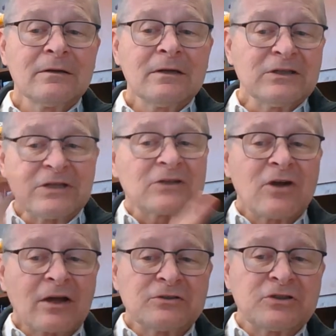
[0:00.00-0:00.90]
He's not
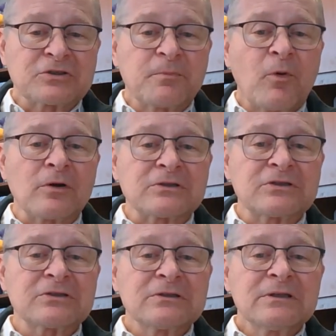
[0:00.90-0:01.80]
talking just
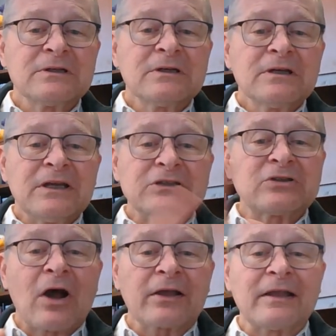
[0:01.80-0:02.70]
sports. He's
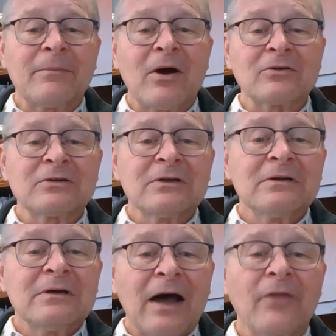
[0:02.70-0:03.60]
talking about
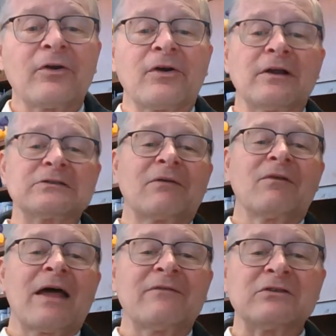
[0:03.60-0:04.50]
other areas of
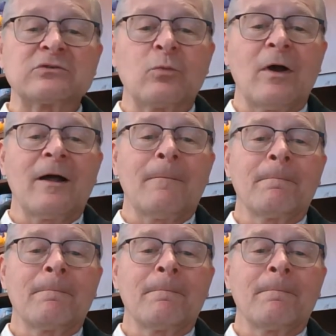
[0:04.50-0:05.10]
life as well.